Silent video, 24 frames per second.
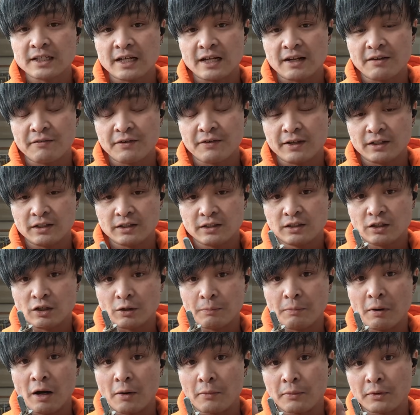that if your
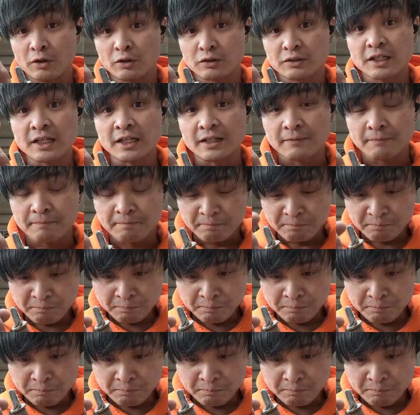pommel goes in,